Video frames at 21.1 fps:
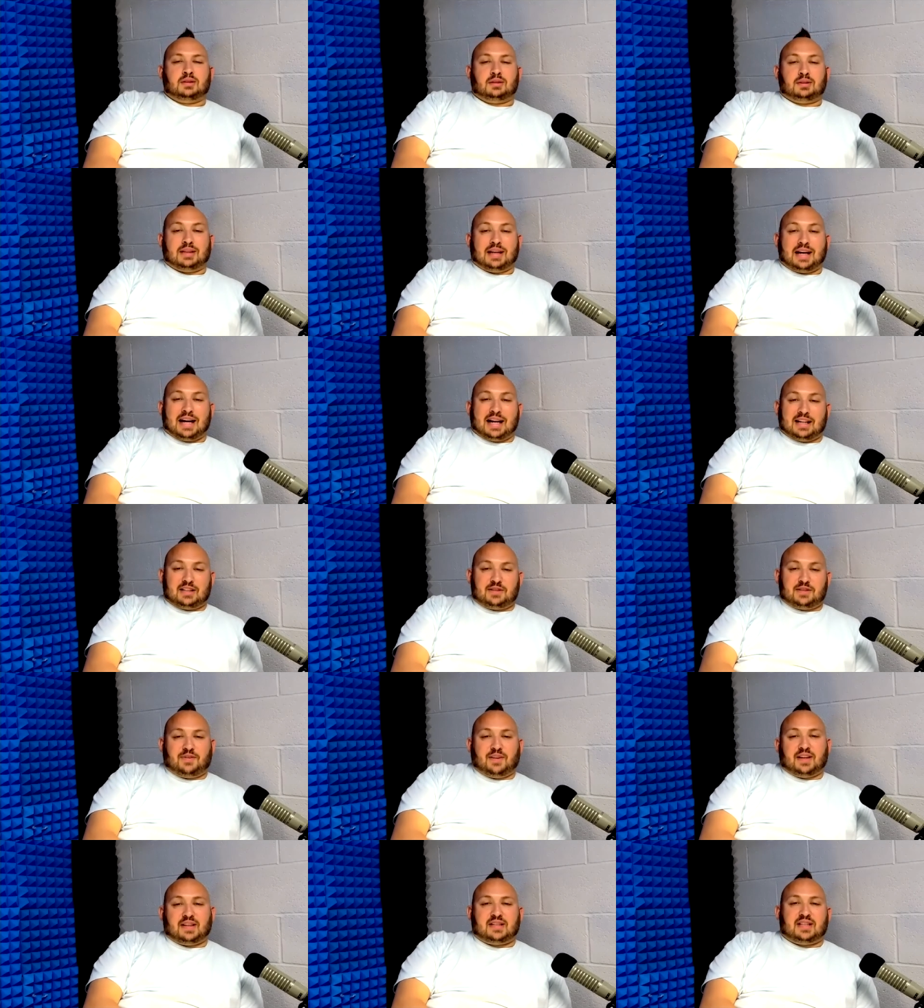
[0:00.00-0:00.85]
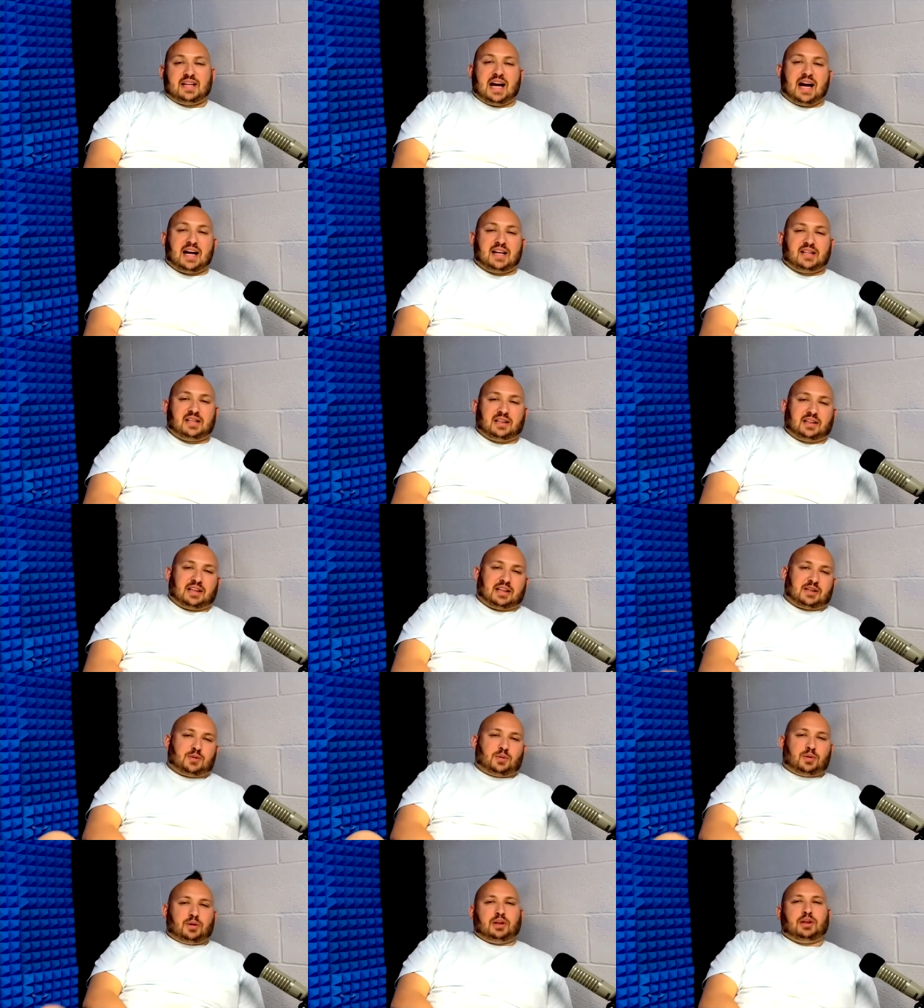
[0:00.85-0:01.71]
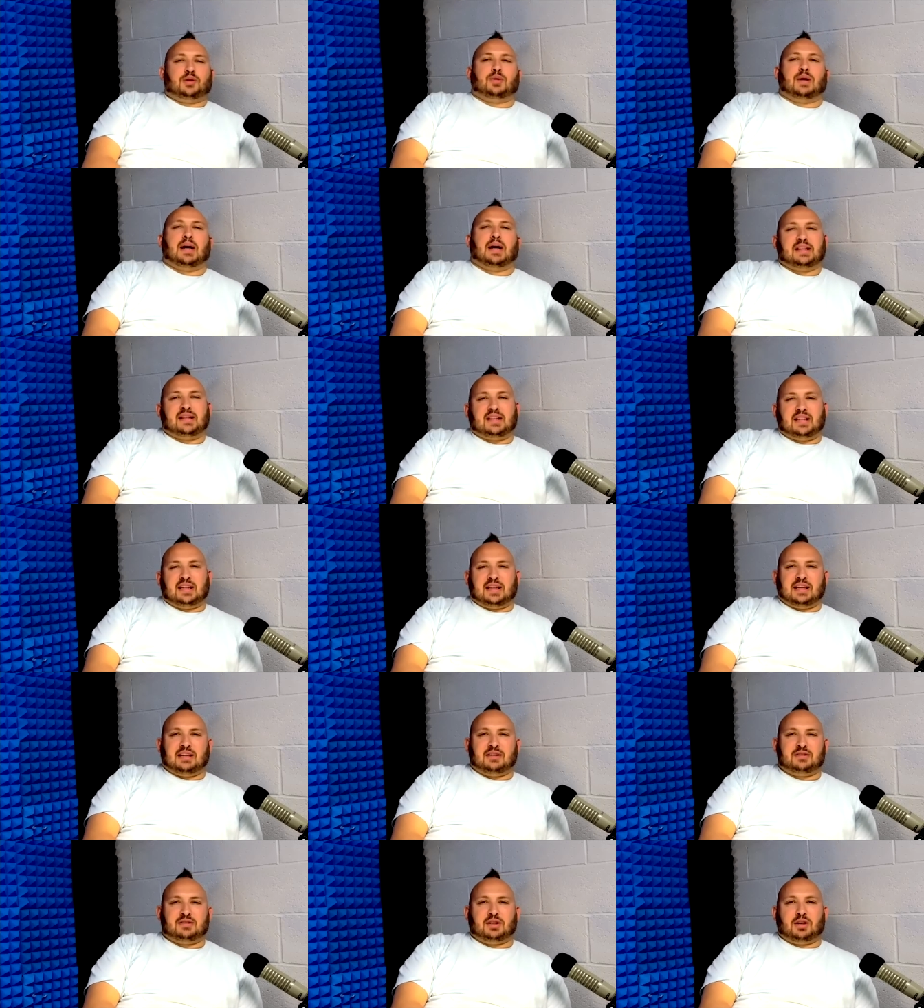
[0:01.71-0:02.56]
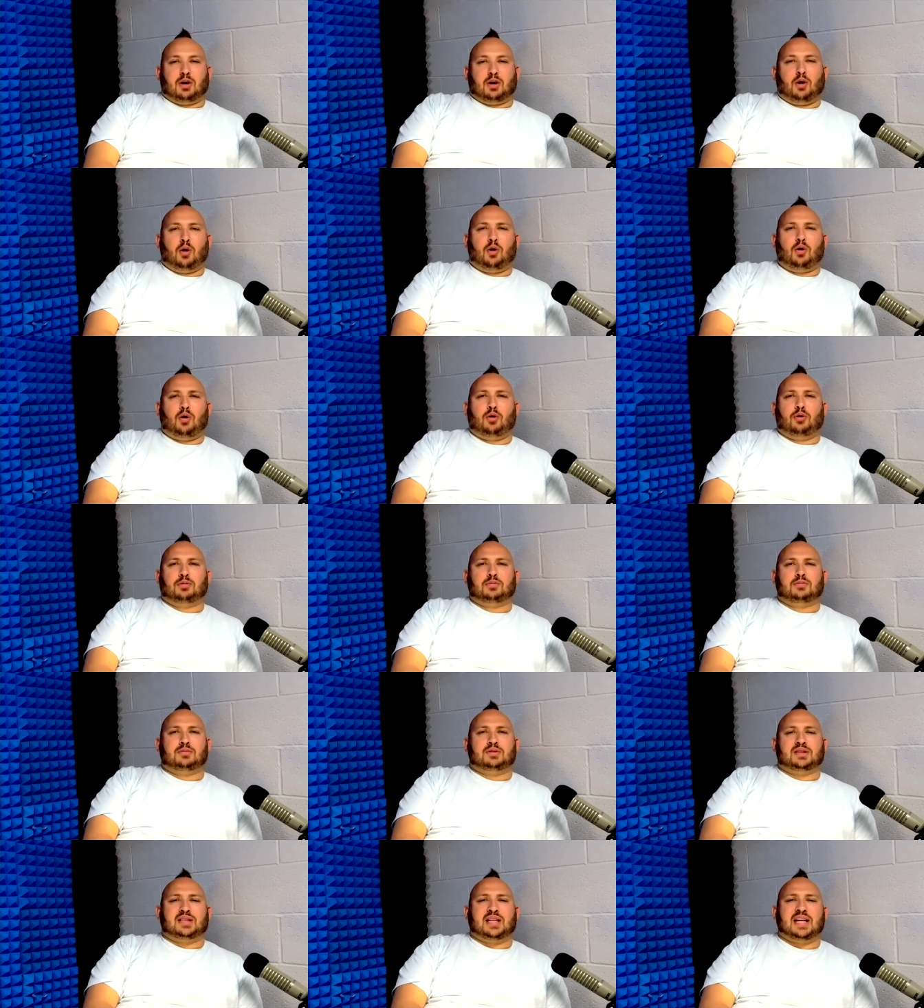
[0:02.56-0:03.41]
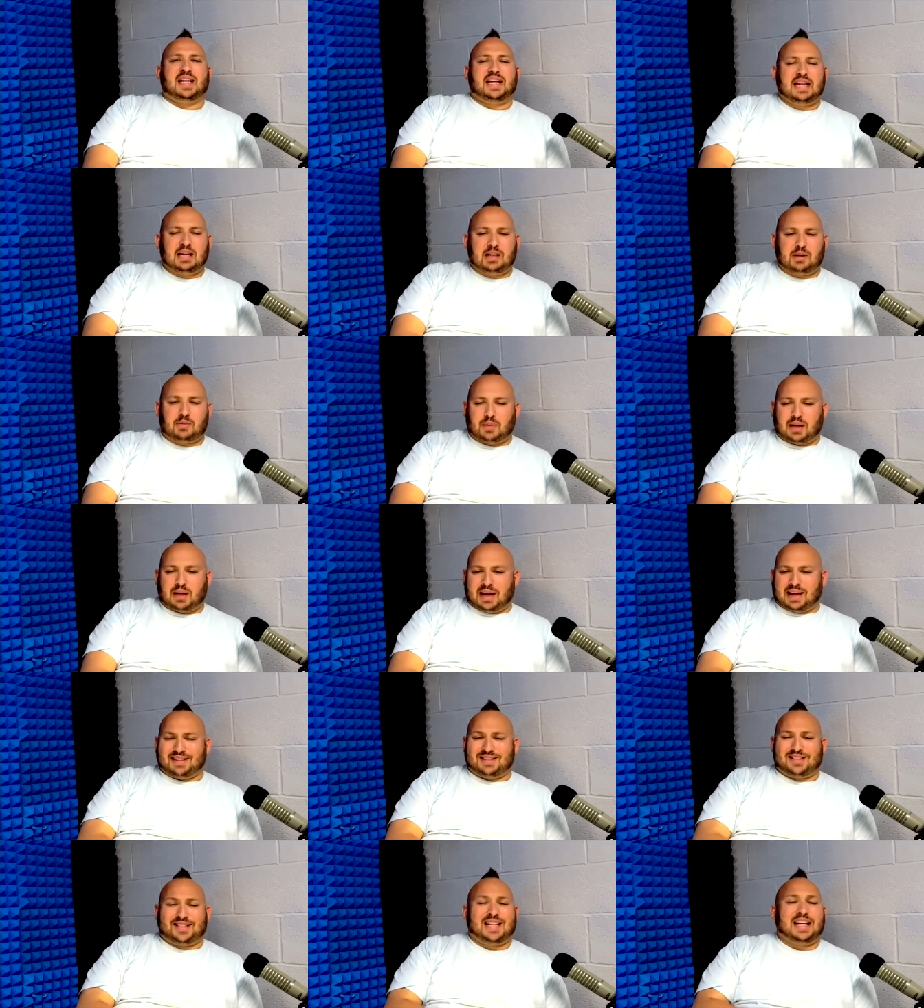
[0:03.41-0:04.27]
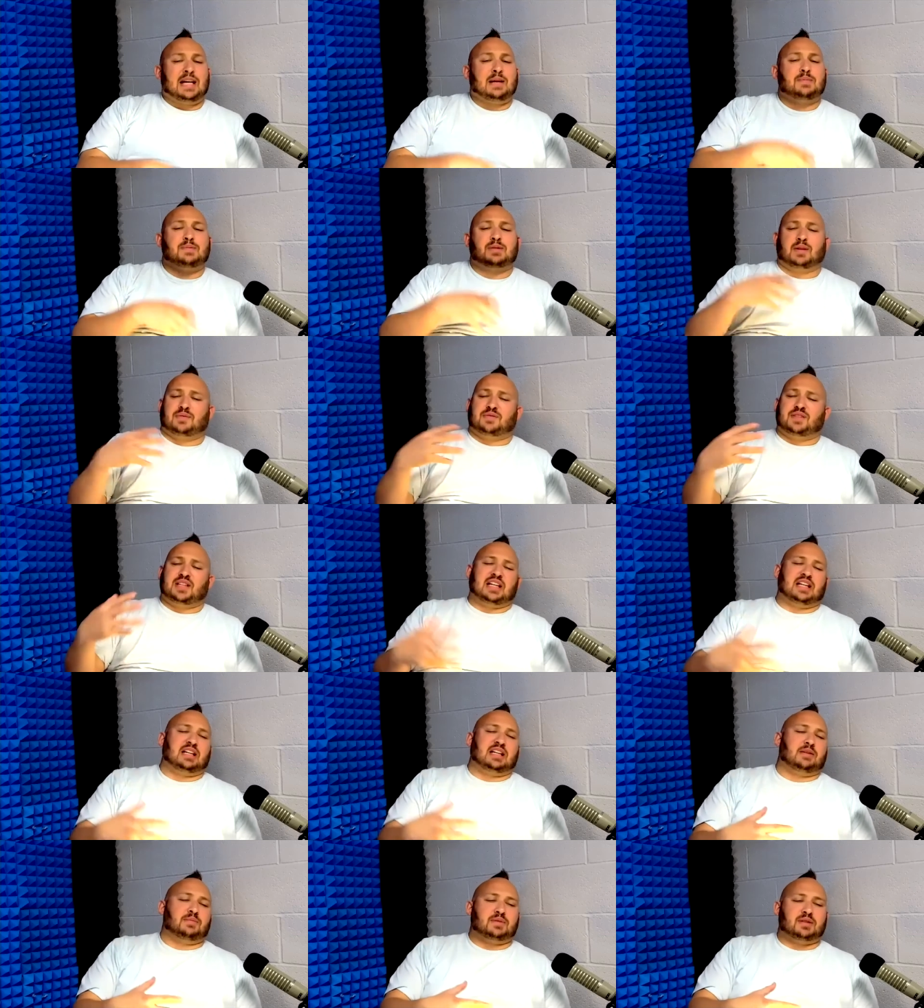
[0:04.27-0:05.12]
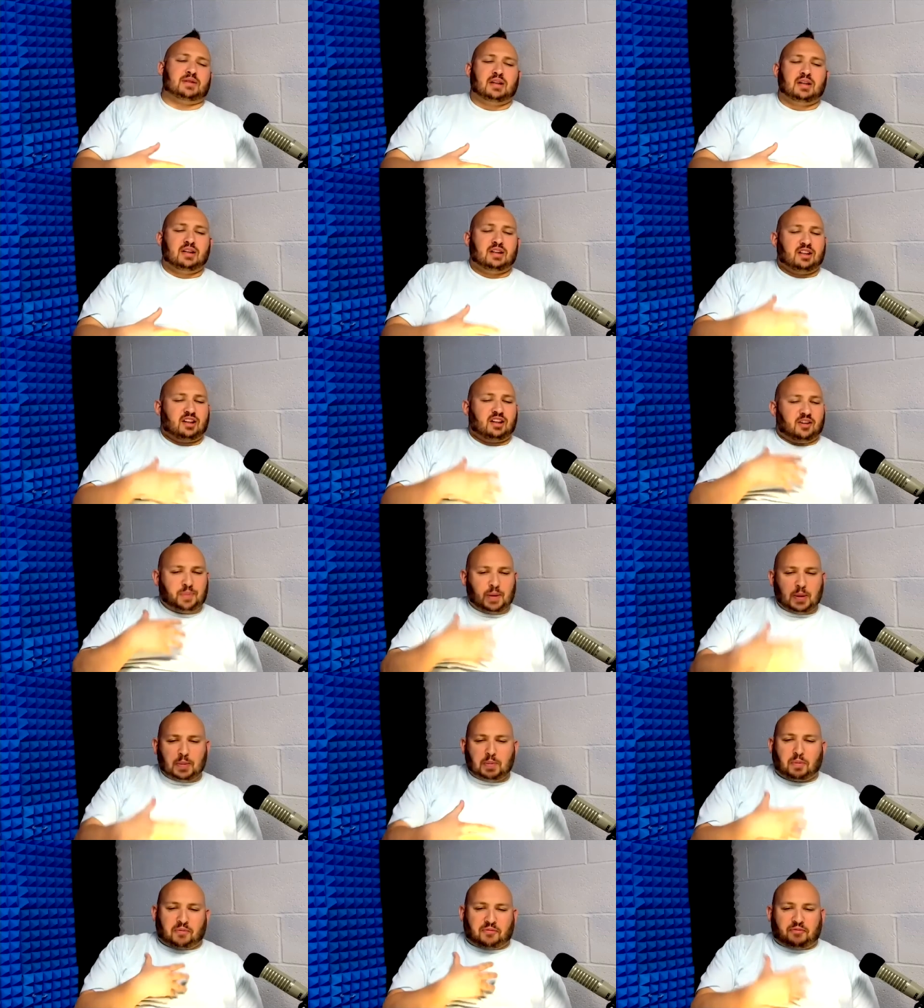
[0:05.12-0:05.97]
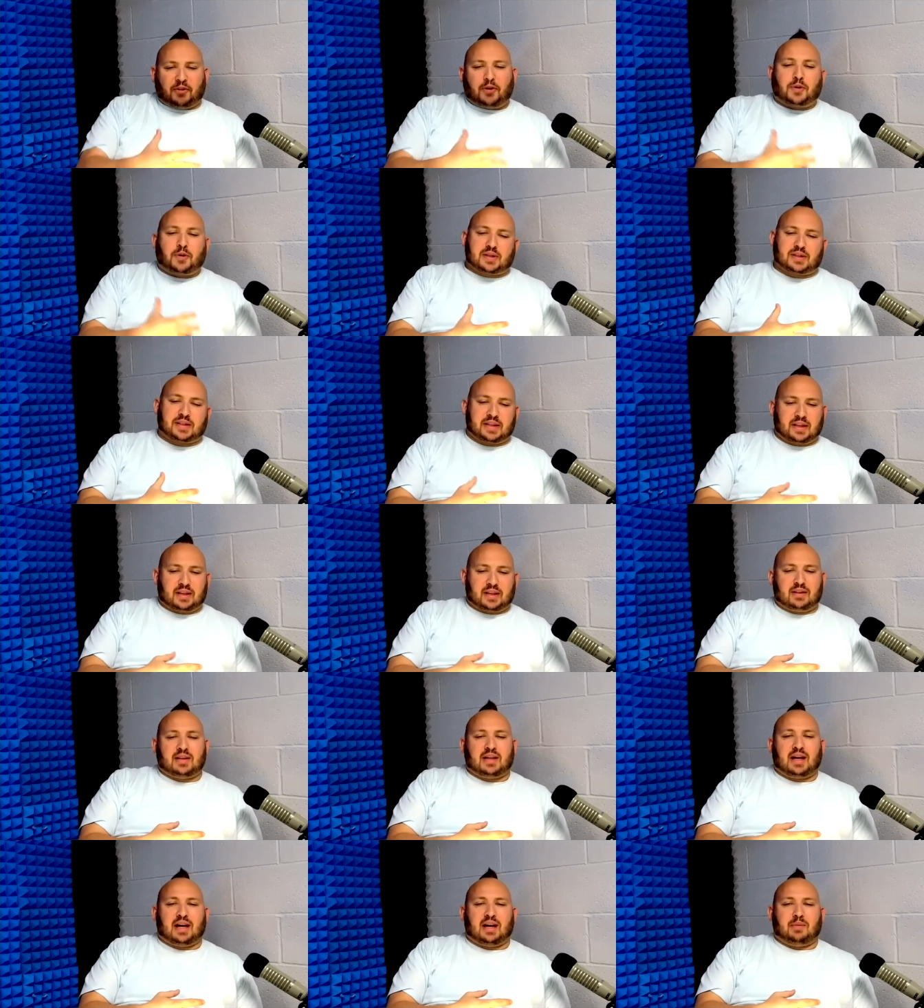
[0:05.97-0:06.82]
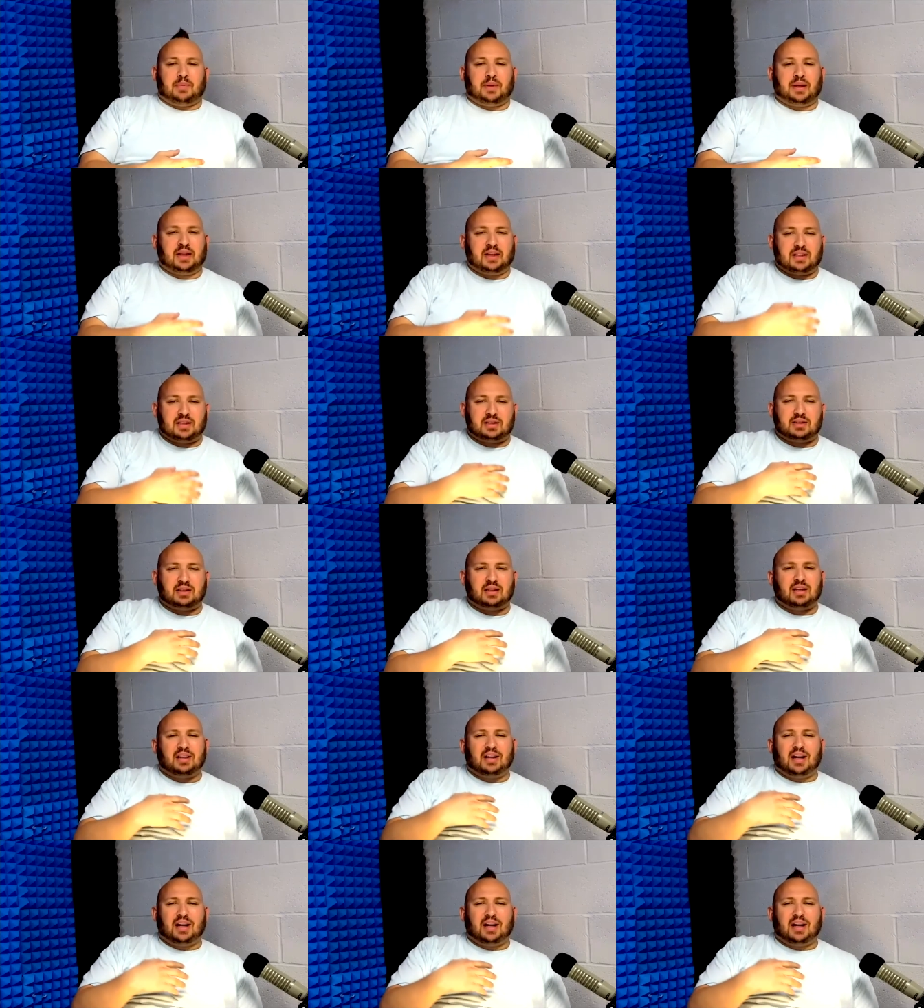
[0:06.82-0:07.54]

That is fantastic. That's really great that there's a whole team and teams of teams of people focusing on that because